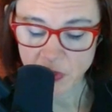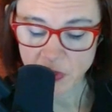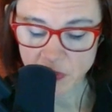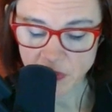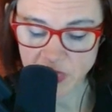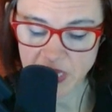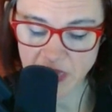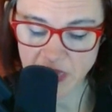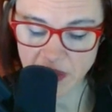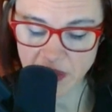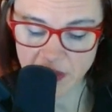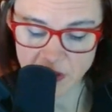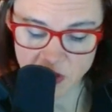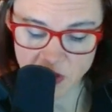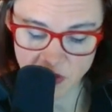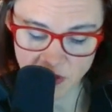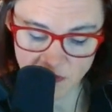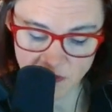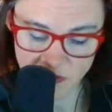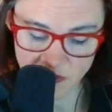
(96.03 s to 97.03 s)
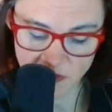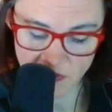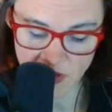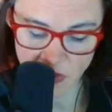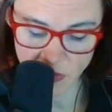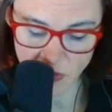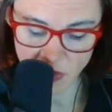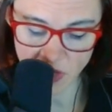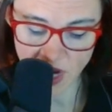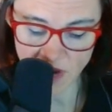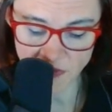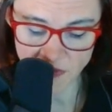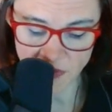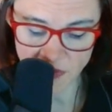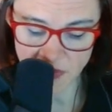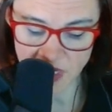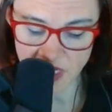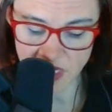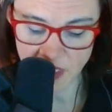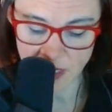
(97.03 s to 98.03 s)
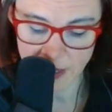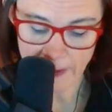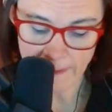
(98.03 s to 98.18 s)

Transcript: because of the federal government